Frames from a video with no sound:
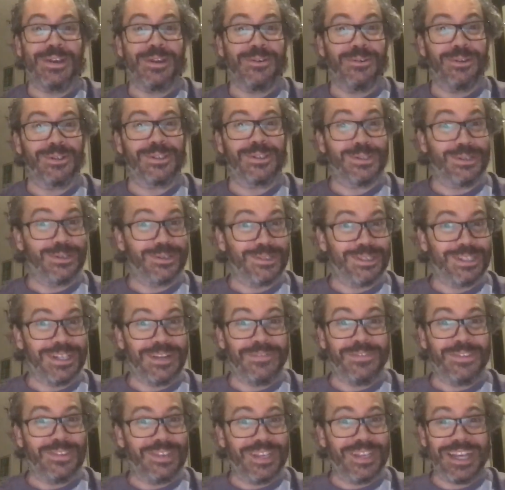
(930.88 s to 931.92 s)
all sorts of
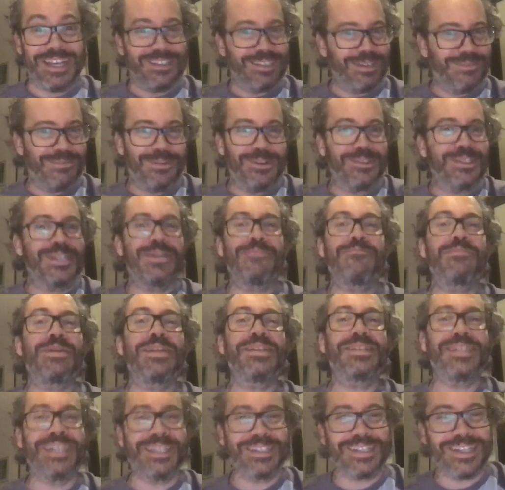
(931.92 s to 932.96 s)
different things. It wasn't a
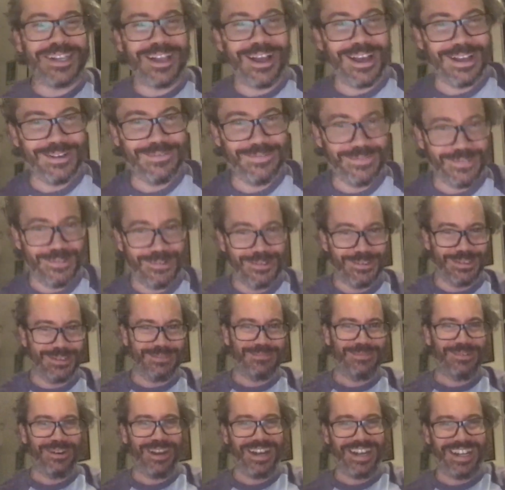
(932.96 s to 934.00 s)
business line for them,
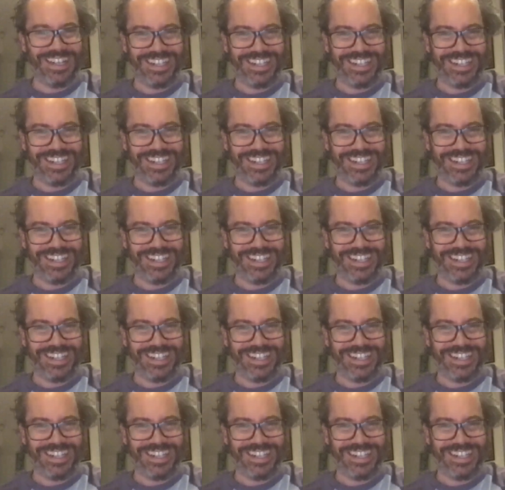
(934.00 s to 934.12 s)
right?